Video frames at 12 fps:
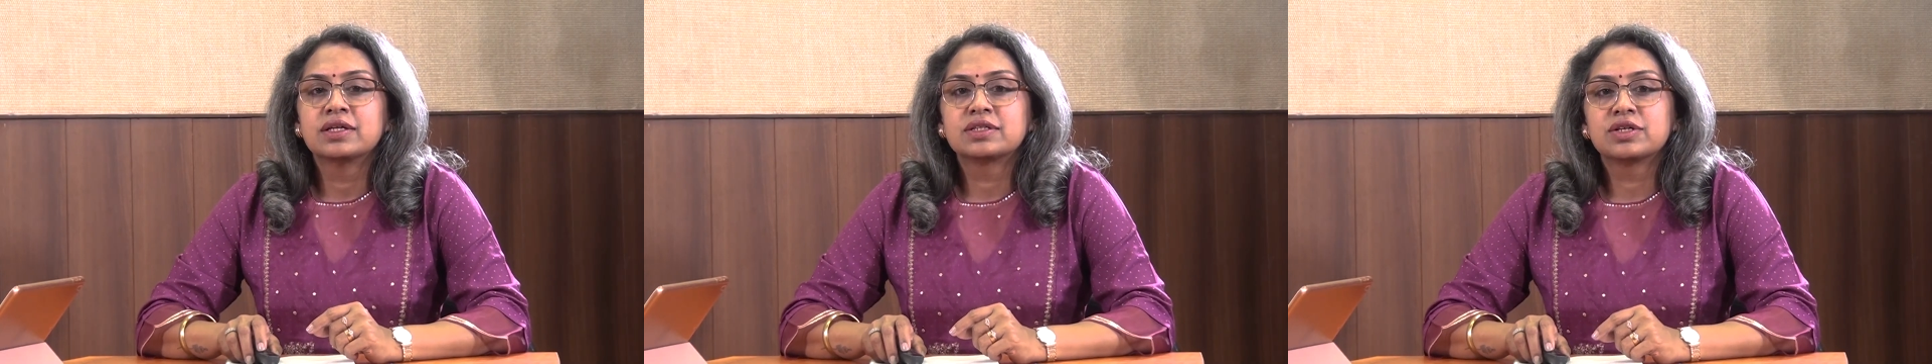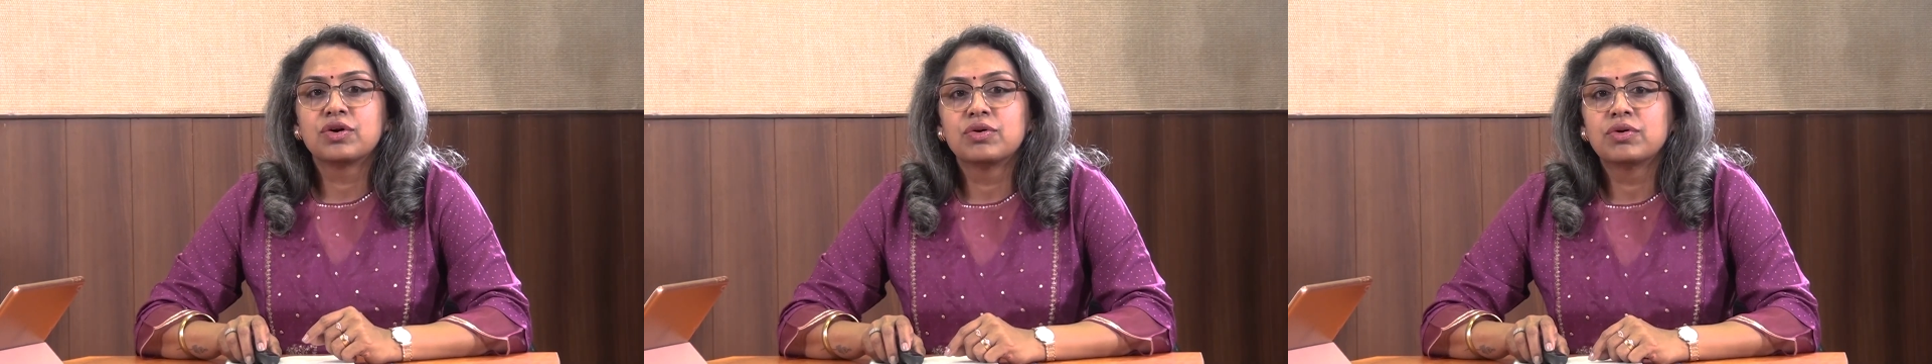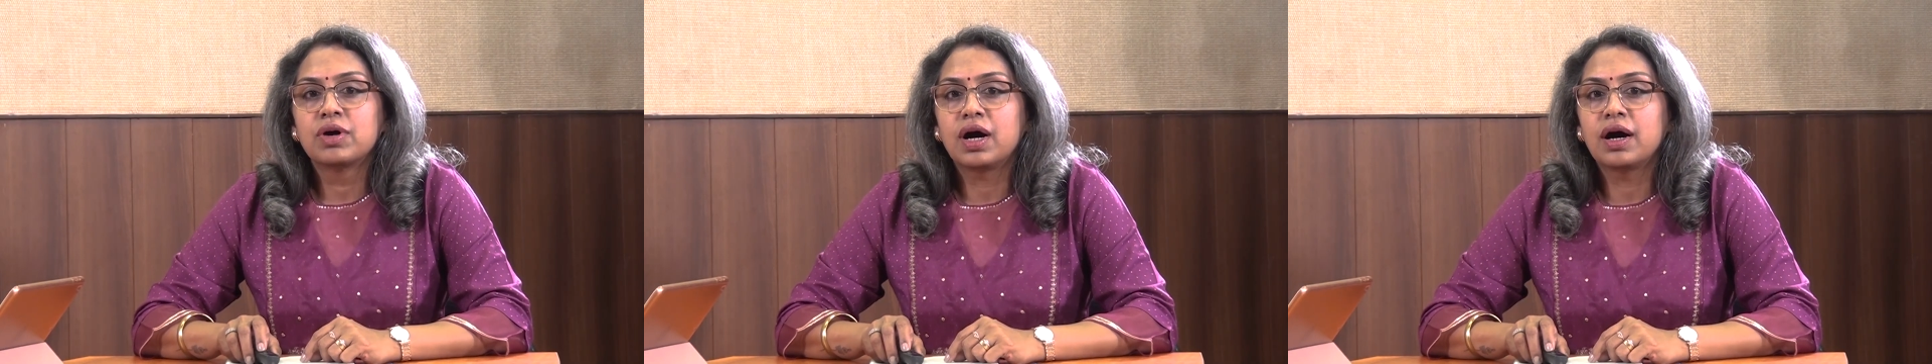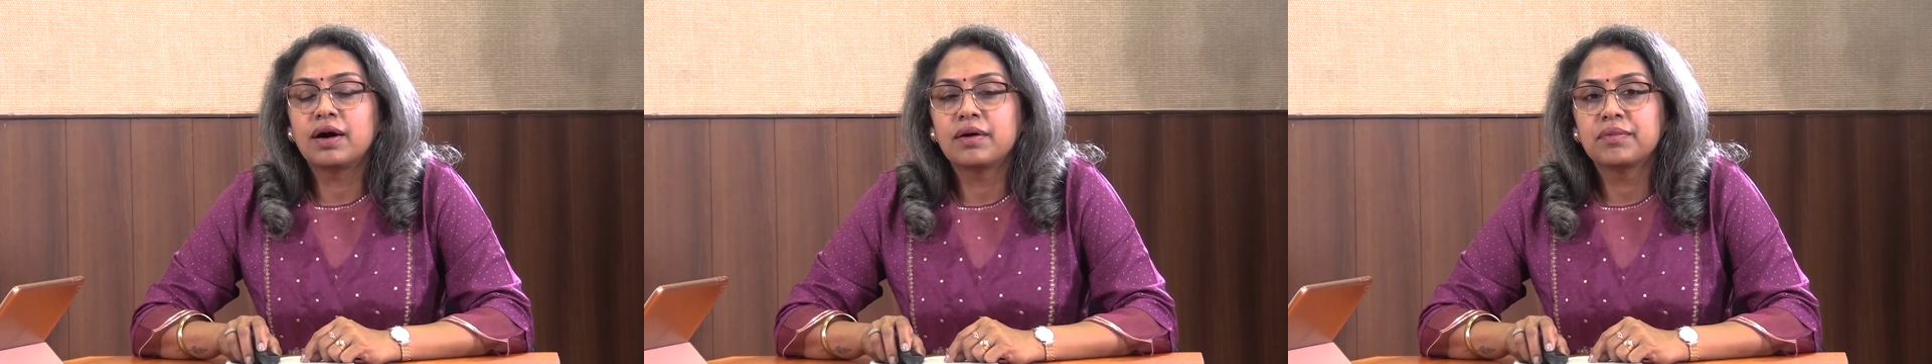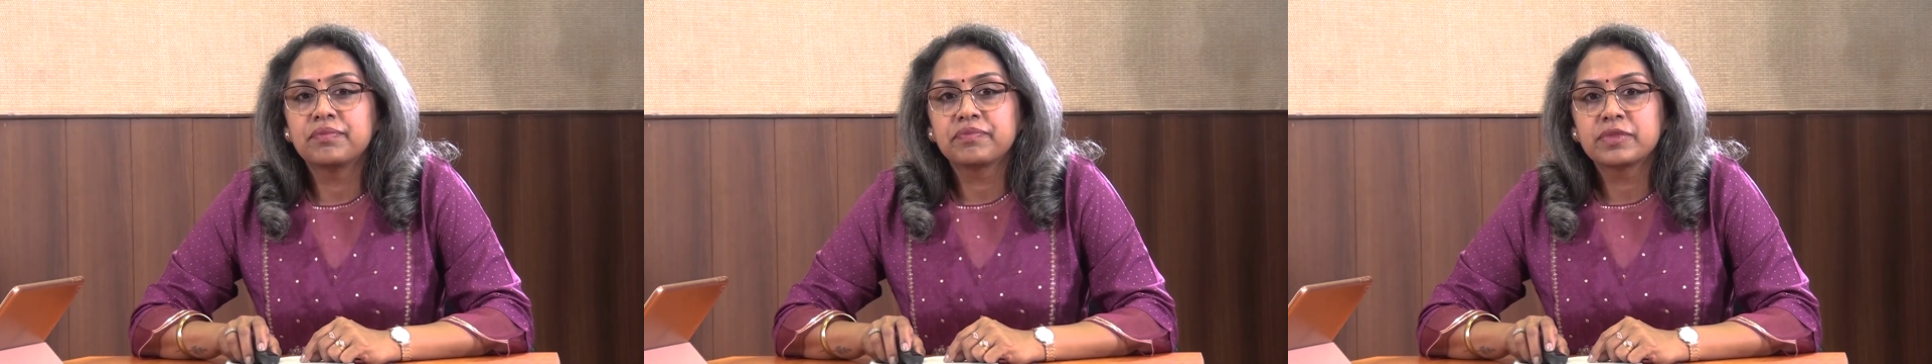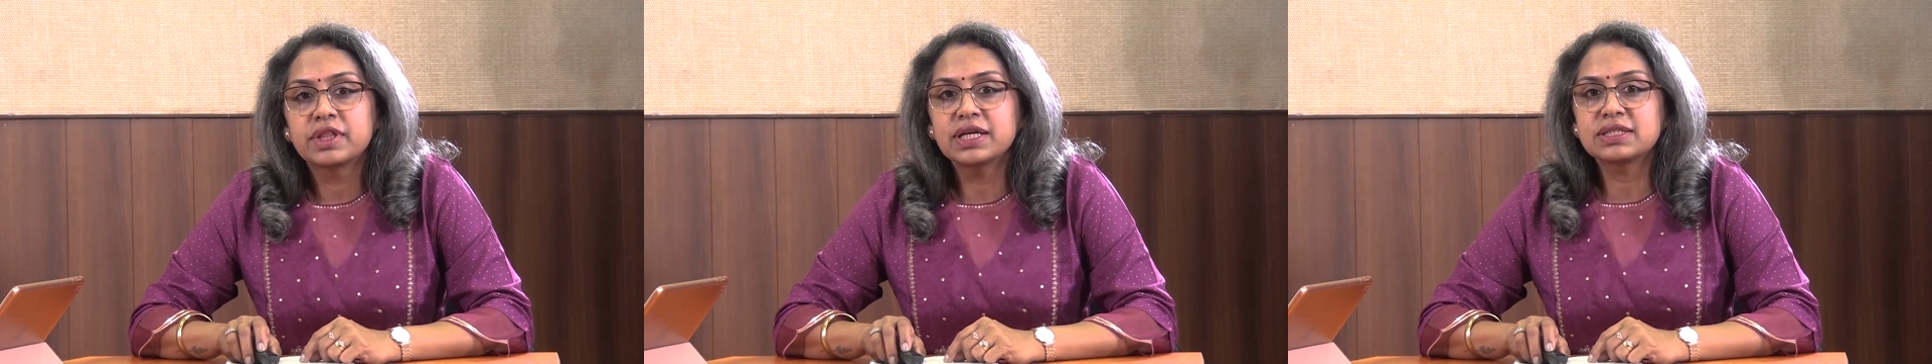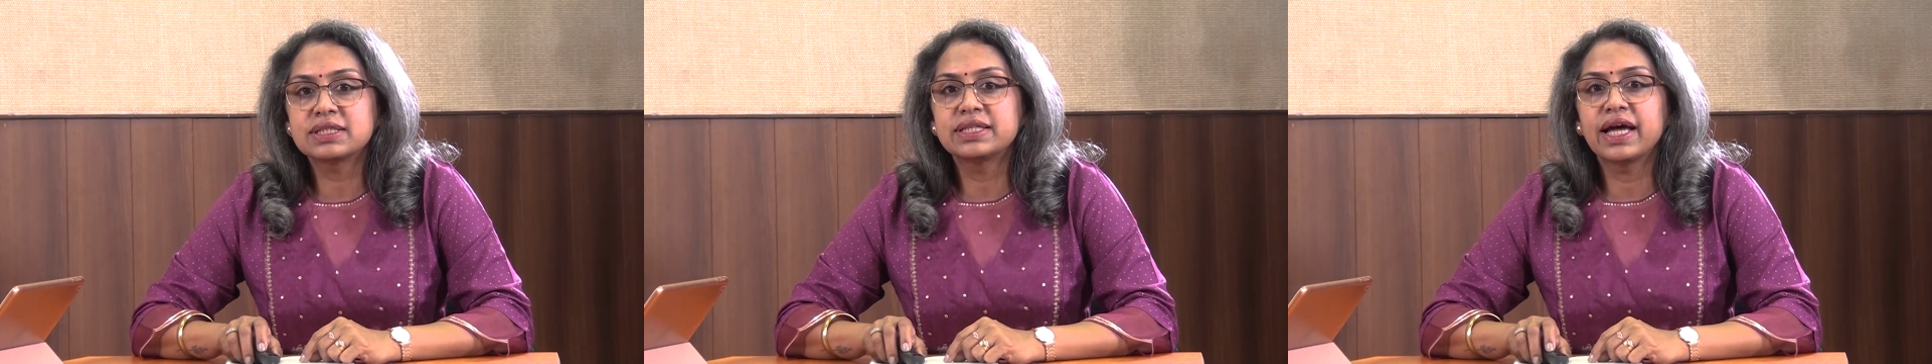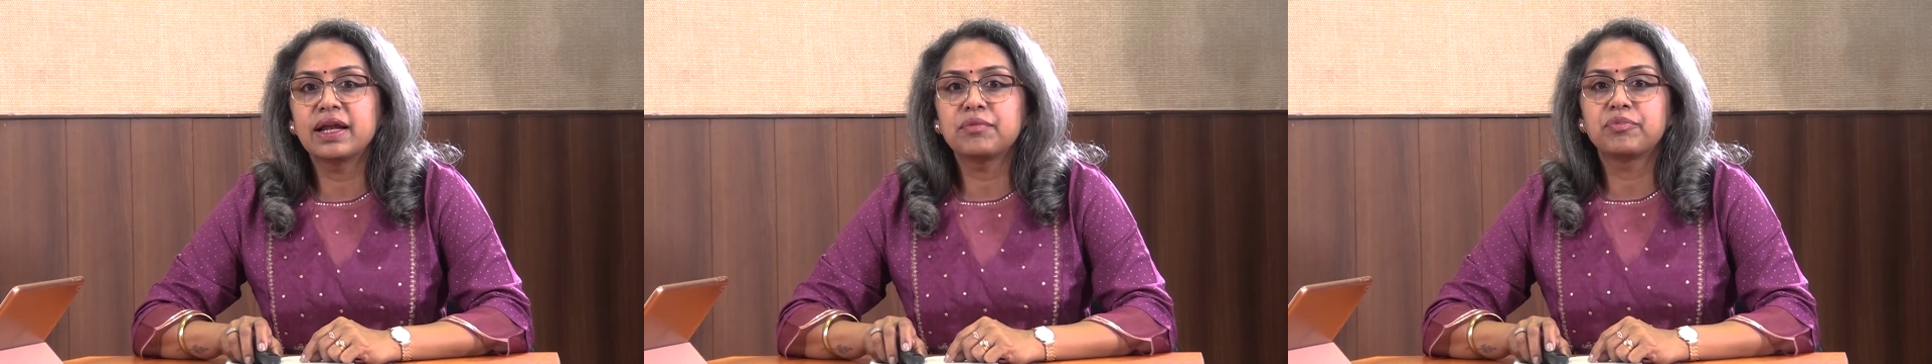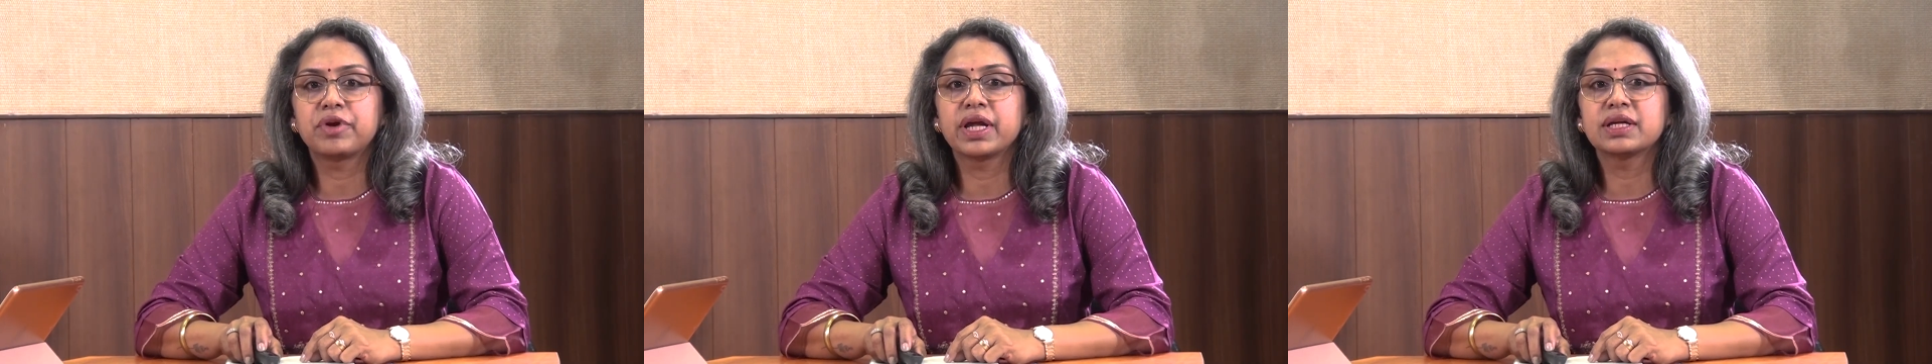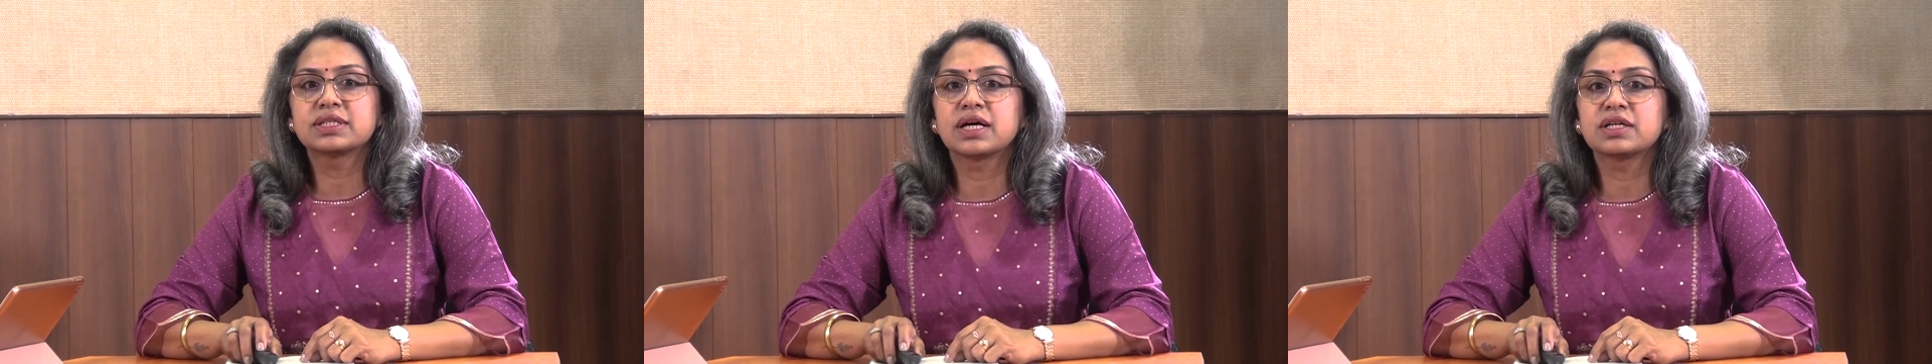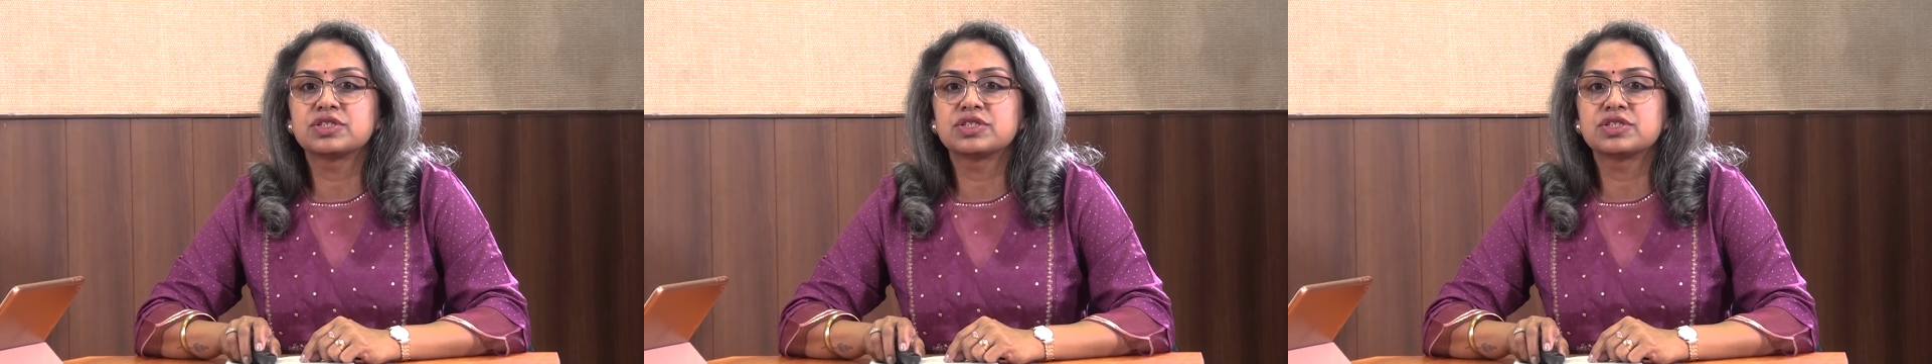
So, this then brings